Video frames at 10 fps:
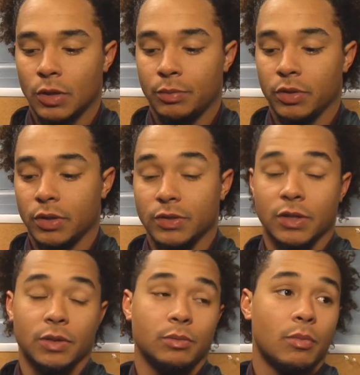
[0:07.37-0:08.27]
put the
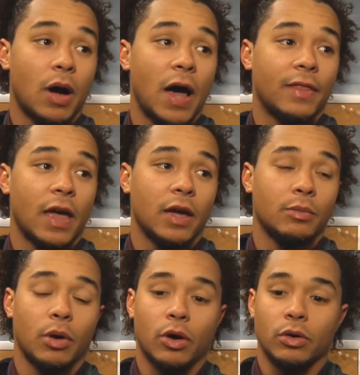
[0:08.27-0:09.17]
team behind the eight
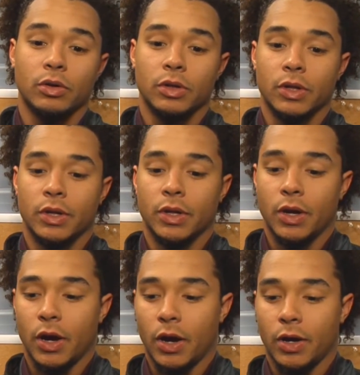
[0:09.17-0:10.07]
ball.
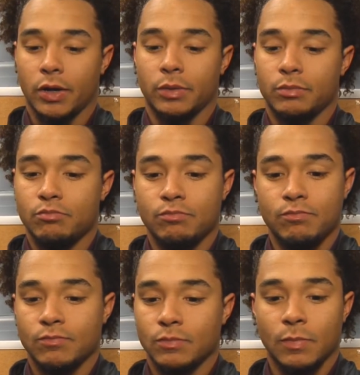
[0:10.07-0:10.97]

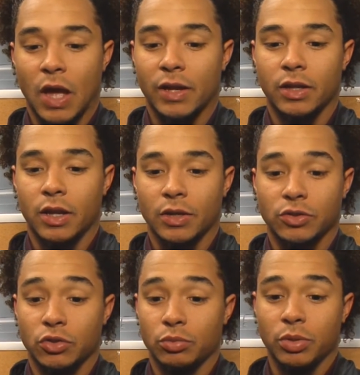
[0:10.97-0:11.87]
I didn't
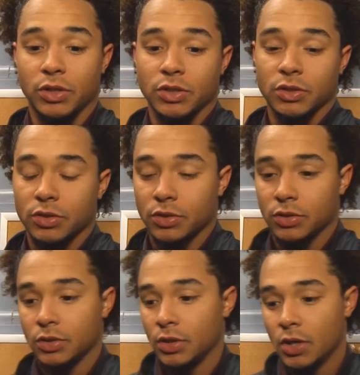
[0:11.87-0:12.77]
execute
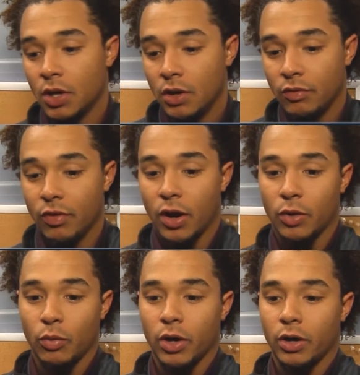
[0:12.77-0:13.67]
pitches
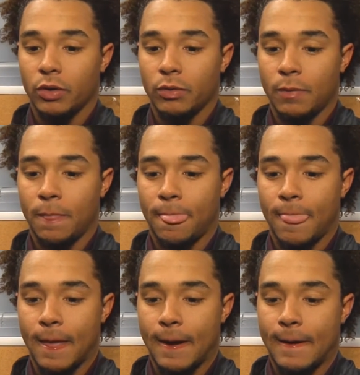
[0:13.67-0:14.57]
very well,
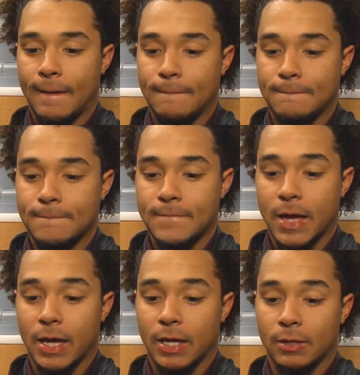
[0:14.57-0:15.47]

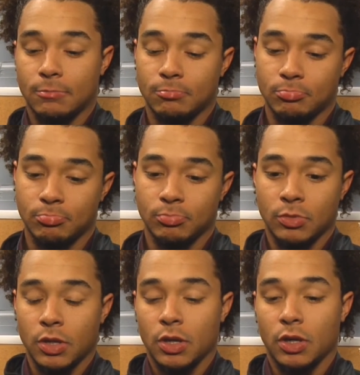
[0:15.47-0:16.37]
and
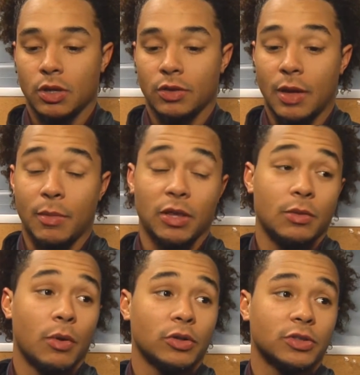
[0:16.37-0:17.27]
they made
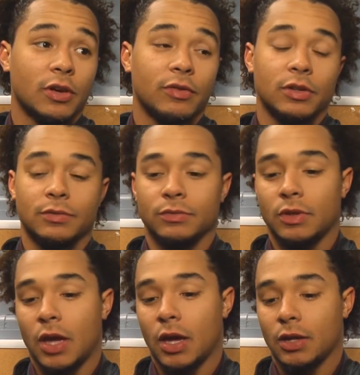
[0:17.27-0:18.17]
the most of it.
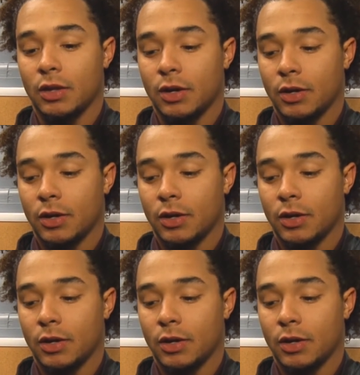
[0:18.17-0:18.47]
And